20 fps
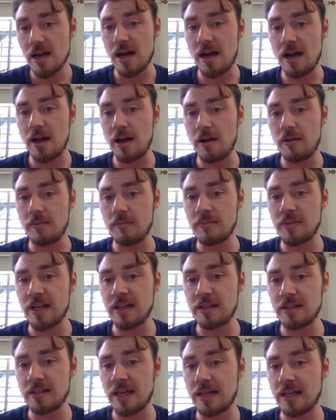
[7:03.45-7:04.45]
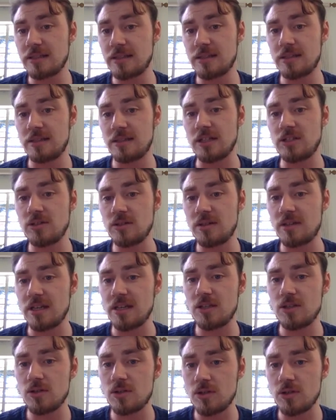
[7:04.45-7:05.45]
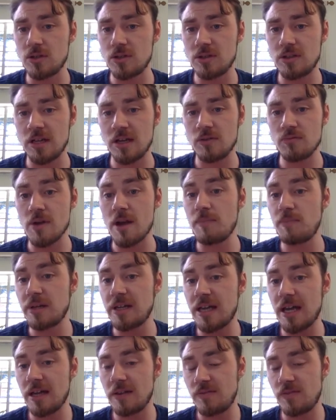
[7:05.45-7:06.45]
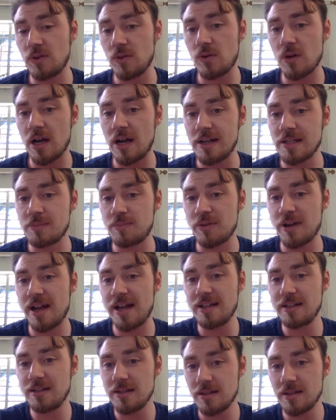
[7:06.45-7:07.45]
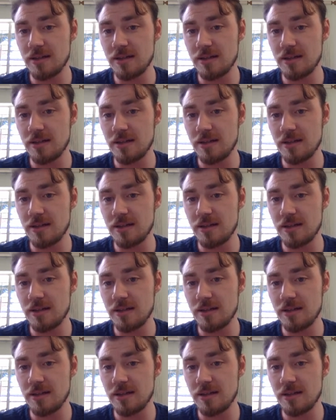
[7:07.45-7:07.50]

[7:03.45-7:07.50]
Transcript: that you think you could replicate for your guys' brand?